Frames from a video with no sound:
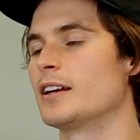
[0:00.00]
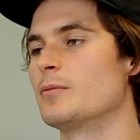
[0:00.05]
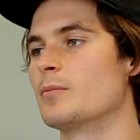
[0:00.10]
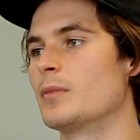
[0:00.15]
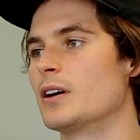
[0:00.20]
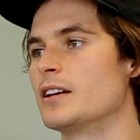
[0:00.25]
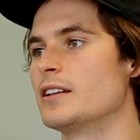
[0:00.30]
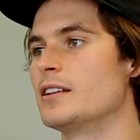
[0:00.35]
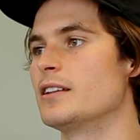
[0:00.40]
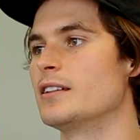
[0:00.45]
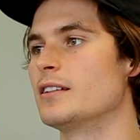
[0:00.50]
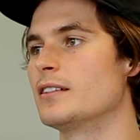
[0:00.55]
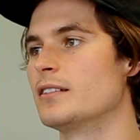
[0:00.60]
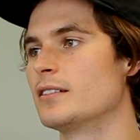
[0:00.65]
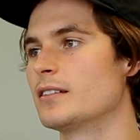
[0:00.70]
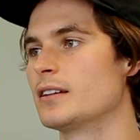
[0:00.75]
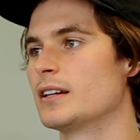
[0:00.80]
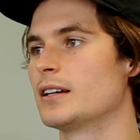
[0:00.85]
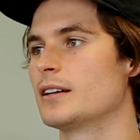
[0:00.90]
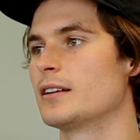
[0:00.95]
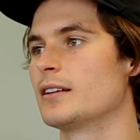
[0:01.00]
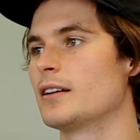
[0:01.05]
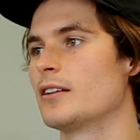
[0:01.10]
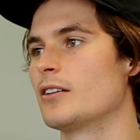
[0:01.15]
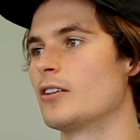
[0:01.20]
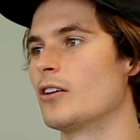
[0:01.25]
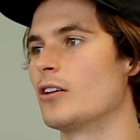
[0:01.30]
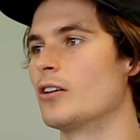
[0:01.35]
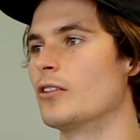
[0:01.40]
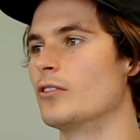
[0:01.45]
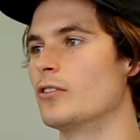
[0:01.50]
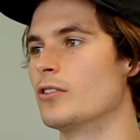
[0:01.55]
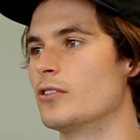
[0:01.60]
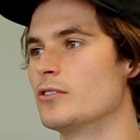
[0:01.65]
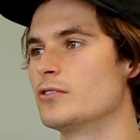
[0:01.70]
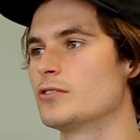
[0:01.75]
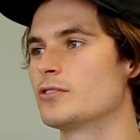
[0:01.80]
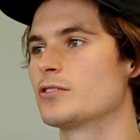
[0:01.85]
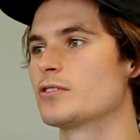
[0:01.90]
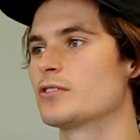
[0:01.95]
any money on
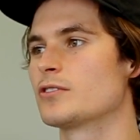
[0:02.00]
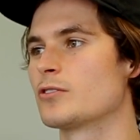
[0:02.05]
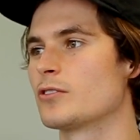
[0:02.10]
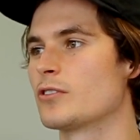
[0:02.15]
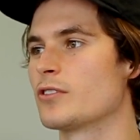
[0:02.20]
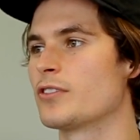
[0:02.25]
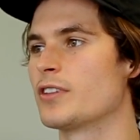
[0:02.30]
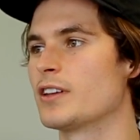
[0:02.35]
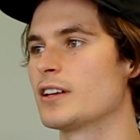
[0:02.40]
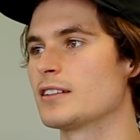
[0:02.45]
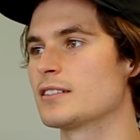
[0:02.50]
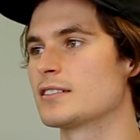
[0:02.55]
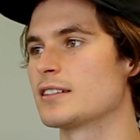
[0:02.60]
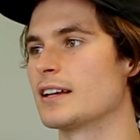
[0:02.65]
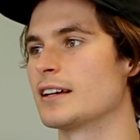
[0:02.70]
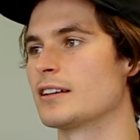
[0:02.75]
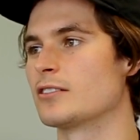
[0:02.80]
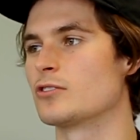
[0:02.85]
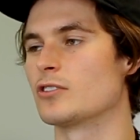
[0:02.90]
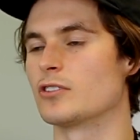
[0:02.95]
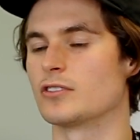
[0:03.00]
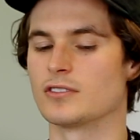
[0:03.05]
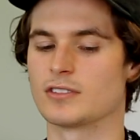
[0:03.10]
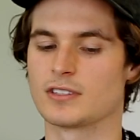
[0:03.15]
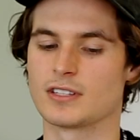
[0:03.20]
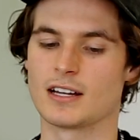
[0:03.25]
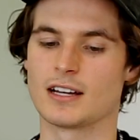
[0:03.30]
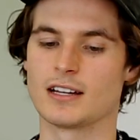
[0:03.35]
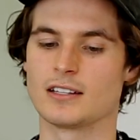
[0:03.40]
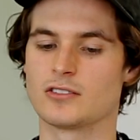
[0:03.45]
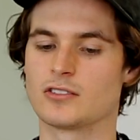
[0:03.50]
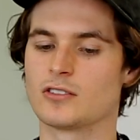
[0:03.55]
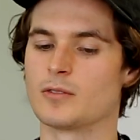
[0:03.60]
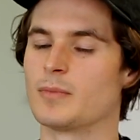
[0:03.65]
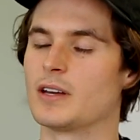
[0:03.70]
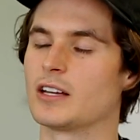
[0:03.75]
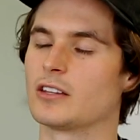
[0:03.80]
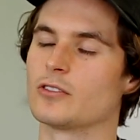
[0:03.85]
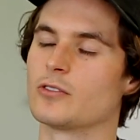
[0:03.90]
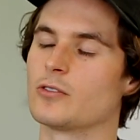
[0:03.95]
those sort of things, like certain sides to
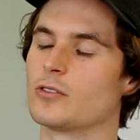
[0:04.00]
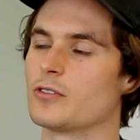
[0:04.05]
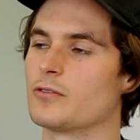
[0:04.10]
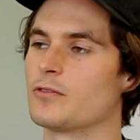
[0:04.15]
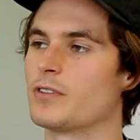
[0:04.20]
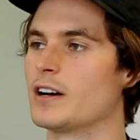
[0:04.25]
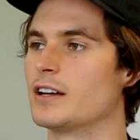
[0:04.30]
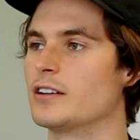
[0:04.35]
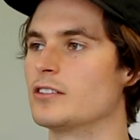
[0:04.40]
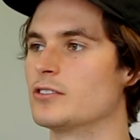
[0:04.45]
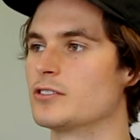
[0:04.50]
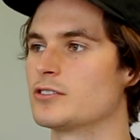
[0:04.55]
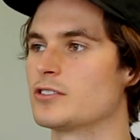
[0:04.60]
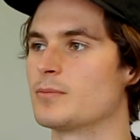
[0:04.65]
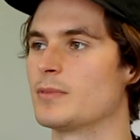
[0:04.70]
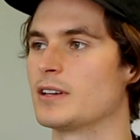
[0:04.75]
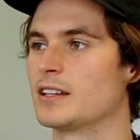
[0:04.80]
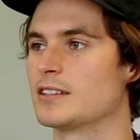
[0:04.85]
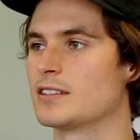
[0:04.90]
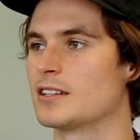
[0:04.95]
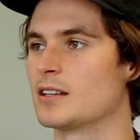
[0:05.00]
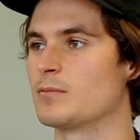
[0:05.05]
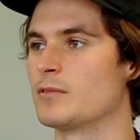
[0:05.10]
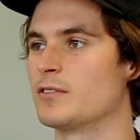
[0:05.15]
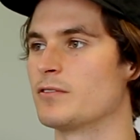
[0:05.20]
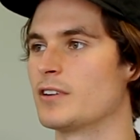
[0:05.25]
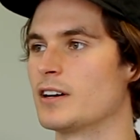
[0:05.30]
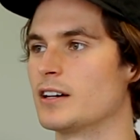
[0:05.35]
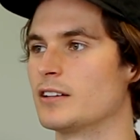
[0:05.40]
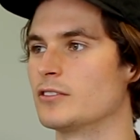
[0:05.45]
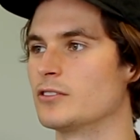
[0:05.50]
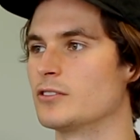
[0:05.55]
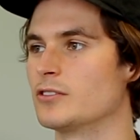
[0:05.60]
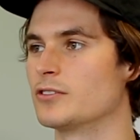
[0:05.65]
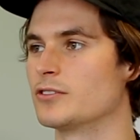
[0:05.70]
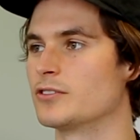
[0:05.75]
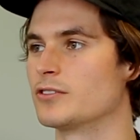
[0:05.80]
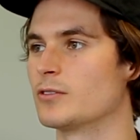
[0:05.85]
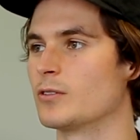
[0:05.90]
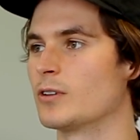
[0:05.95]
make the quarterfinals, to make the
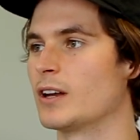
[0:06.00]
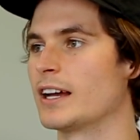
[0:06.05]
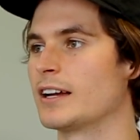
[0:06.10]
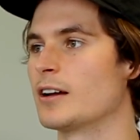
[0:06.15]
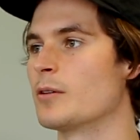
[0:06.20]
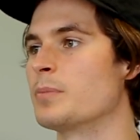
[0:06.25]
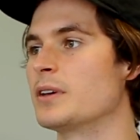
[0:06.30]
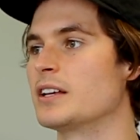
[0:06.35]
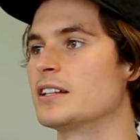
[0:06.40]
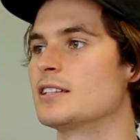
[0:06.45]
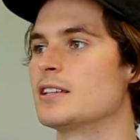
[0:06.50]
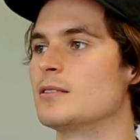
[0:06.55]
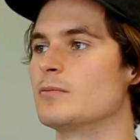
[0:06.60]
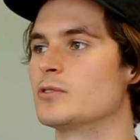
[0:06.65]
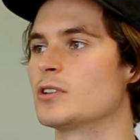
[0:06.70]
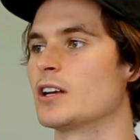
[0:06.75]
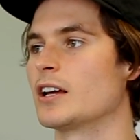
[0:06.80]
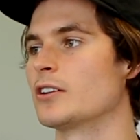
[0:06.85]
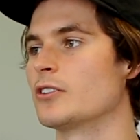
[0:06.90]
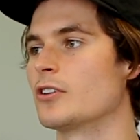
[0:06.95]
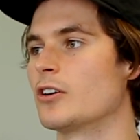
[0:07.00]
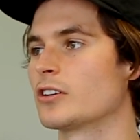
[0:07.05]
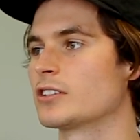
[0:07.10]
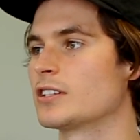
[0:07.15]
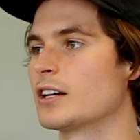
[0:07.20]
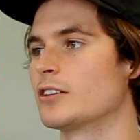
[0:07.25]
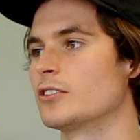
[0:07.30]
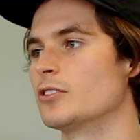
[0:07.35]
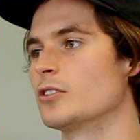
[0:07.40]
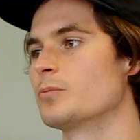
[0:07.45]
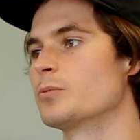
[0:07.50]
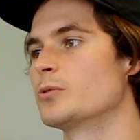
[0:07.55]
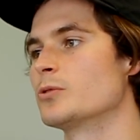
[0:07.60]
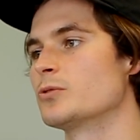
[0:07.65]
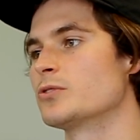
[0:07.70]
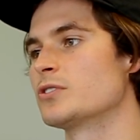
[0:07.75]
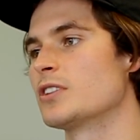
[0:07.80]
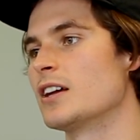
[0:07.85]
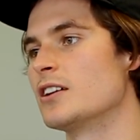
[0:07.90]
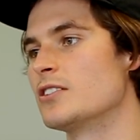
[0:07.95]
semifinals, or like a big team to get knocked out in the
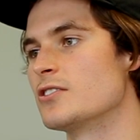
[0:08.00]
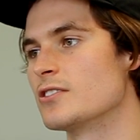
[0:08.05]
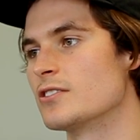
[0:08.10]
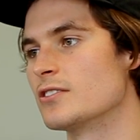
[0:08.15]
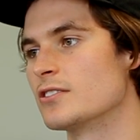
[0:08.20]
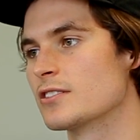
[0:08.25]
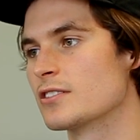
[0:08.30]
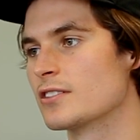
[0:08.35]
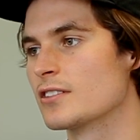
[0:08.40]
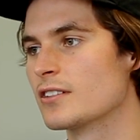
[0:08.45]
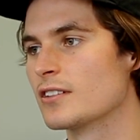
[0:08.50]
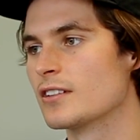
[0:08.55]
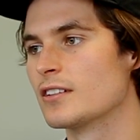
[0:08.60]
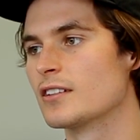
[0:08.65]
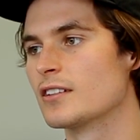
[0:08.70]
pool stages?